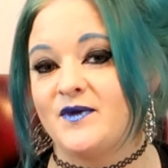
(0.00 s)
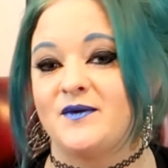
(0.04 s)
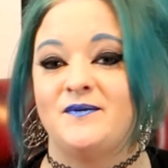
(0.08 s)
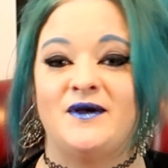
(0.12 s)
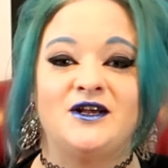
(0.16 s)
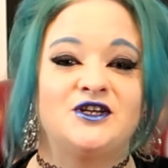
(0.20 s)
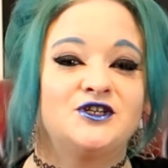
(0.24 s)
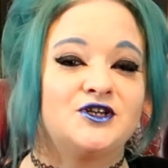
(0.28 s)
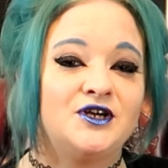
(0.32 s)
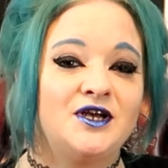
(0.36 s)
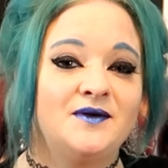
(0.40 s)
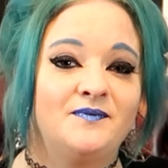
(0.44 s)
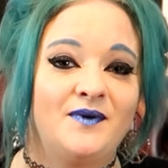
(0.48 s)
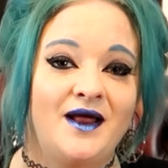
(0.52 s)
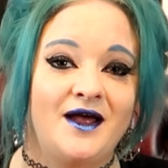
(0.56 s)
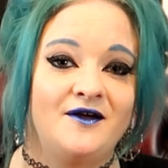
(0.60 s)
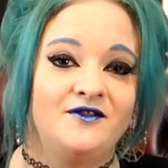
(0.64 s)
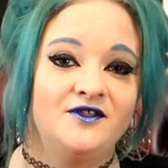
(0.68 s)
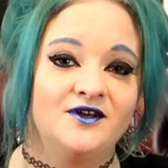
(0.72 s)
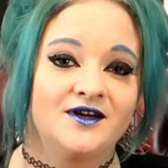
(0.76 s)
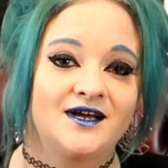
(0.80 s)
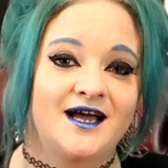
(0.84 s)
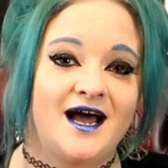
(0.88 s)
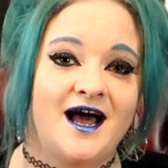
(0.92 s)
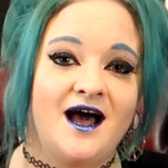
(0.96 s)
Make sure you play
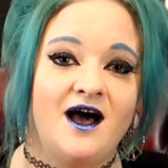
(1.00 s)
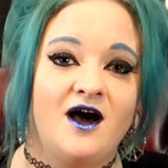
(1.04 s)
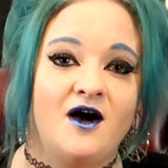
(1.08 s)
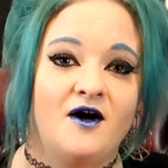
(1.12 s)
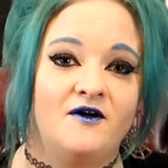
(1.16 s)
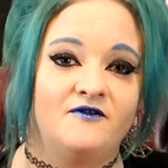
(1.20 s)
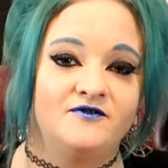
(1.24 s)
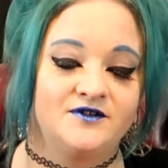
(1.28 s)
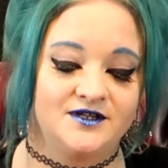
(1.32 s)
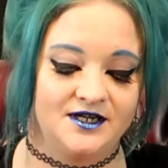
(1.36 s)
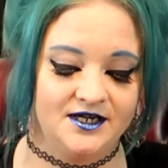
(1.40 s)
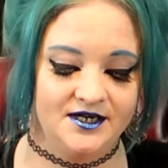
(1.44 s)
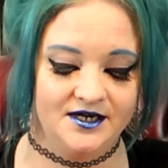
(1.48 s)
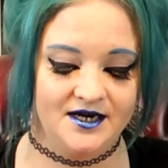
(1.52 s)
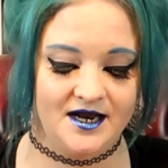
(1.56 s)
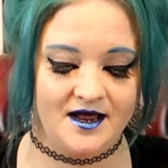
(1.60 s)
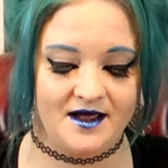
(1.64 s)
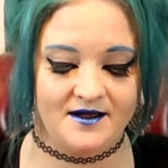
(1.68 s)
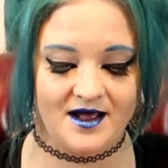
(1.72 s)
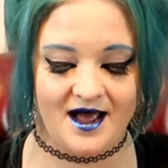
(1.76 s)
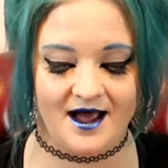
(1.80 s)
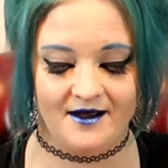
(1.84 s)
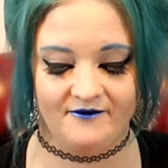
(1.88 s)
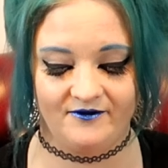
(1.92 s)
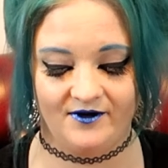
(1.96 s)
with your cat often
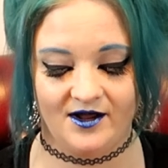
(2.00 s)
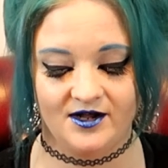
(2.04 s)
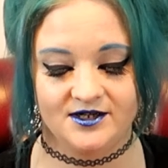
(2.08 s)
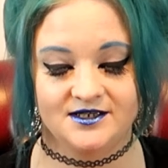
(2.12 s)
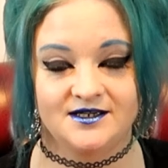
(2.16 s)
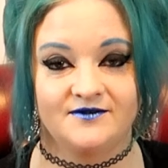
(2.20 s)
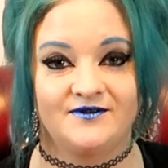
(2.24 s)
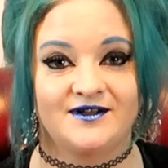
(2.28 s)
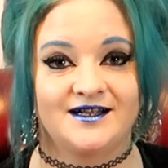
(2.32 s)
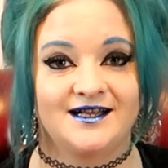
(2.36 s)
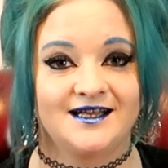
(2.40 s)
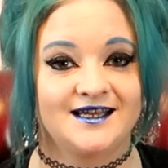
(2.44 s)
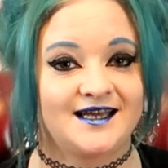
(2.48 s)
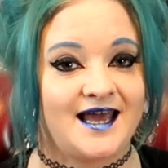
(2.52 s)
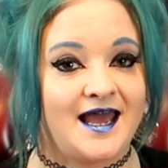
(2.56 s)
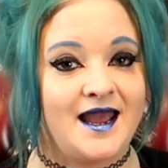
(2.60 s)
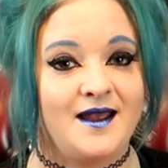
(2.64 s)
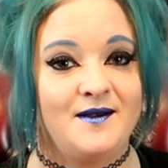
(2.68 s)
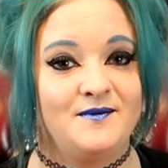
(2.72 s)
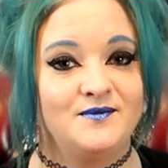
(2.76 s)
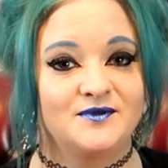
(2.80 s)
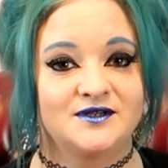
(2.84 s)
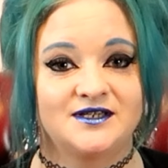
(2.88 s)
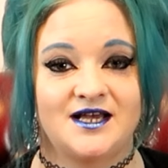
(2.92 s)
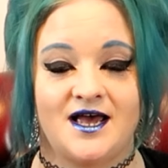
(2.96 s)
have lots of little
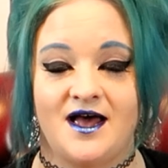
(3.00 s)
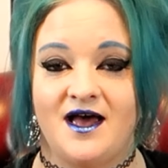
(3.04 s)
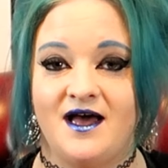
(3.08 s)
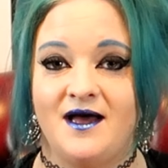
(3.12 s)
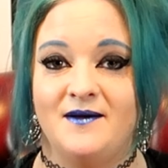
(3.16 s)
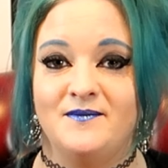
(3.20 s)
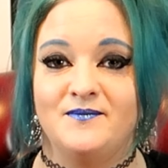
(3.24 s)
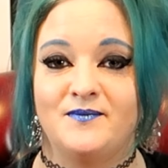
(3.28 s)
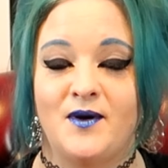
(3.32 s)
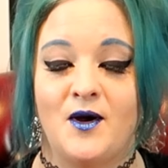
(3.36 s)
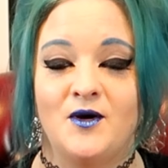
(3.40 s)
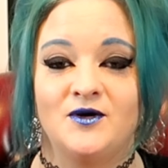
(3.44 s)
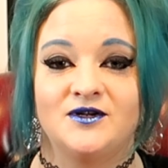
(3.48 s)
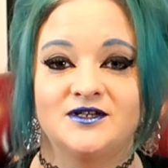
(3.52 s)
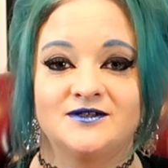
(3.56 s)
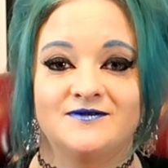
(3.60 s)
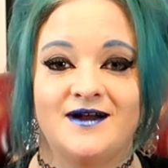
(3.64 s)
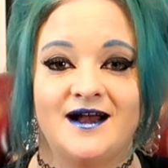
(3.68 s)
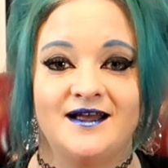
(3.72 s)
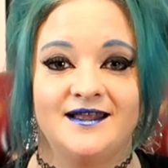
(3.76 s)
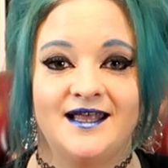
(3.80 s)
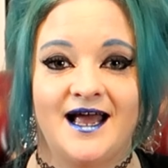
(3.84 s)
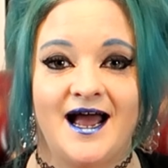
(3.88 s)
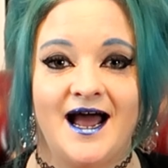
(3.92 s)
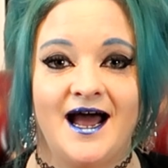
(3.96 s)
games um, poked
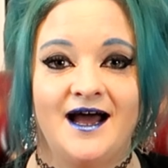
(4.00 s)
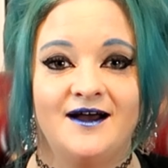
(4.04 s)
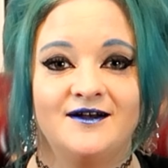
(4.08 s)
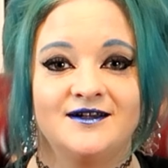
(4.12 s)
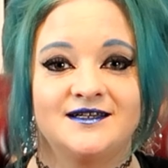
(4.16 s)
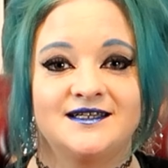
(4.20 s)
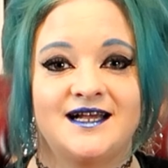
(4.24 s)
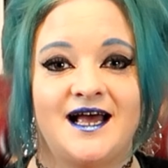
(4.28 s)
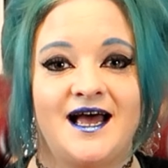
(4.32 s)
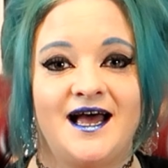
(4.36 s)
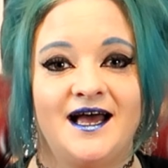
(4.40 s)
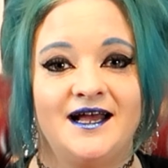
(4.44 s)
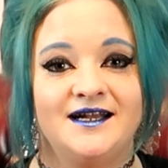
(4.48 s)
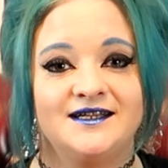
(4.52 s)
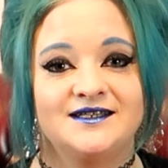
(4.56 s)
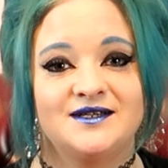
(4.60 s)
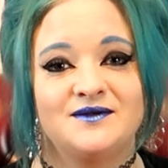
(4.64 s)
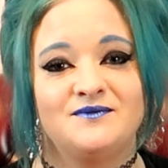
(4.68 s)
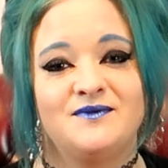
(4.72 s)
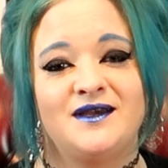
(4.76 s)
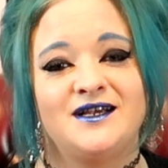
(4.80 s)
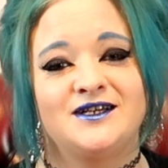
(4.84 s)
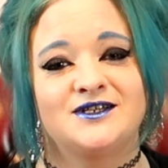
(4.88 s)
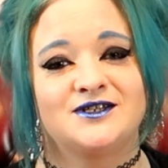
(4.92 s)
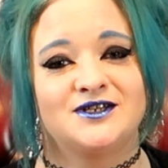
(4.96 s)
around the house and
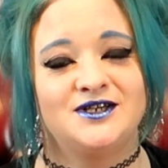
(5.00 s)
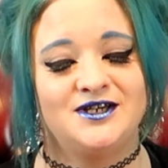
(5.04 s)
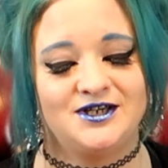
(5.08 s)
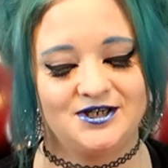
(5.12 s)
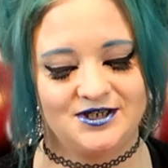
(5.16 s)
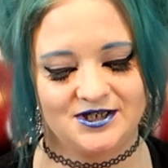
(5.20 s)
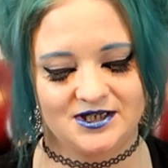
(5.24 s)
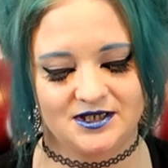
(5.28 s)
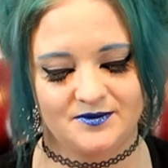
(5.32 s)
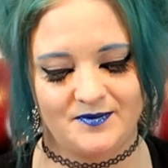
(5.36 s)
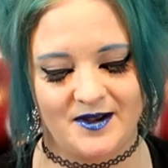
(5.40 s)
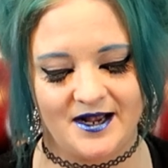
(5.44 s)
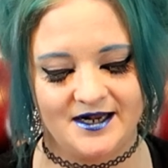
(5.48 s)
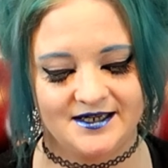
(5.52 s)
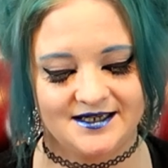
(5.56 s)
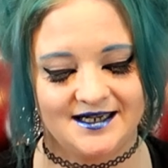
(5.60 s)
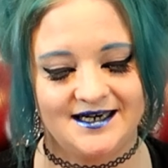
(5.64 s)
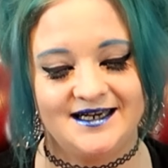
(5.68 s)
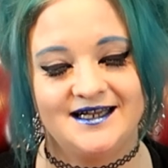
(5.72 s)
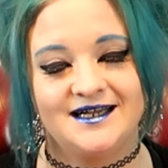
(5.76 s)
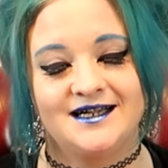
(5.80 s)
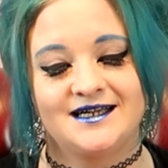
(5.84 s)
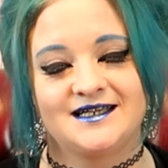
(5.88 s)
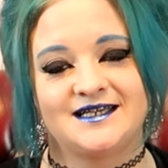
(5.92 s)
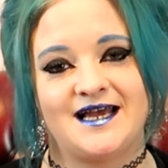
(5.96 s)
make sure you just spend a
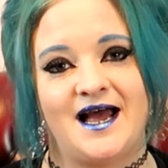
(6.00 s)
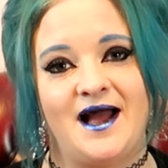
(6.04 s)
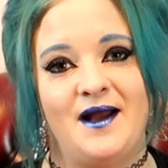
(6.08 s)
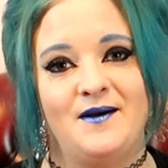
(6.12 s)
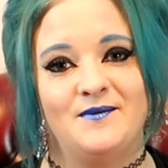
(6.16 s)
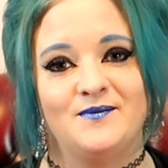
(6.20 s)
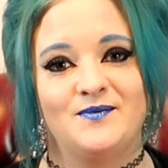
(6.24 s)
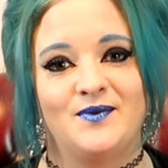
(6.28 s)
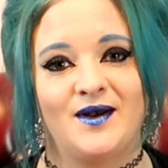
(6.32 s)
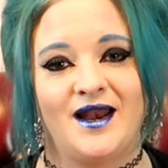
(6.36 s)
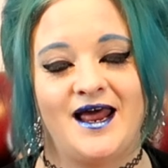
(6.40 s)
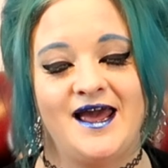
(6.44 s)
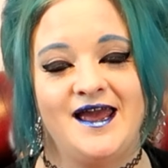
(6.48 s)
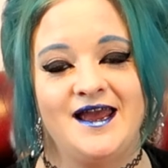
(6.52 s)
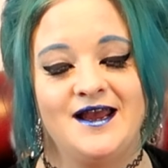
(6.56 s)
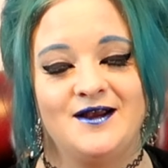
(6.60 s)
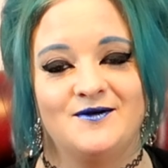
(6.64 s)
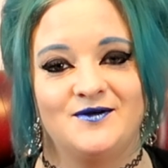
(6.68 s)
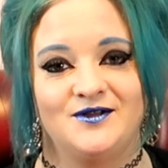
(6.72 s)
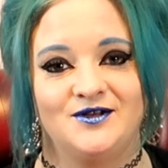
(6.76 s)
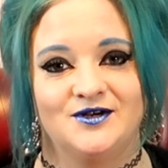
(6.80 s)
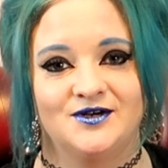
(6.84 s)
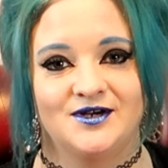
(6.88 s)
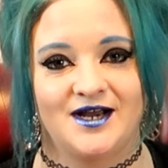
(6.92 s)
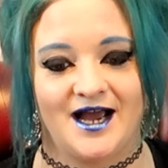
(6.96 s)
little time playing
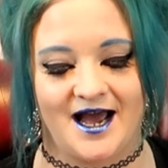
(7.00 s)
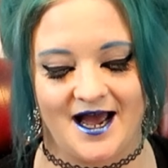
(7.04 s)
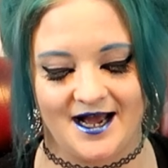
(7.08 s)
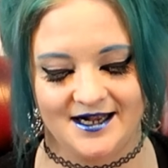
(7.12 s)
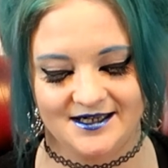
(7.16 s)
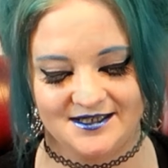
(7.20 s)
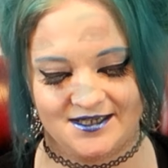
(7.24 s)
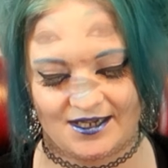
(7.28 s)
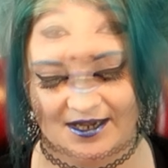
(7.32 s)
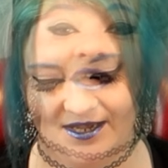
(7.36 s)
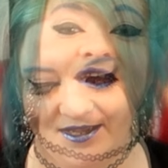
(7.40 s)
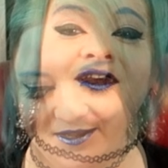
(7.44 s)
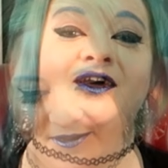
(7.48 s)
with your cat.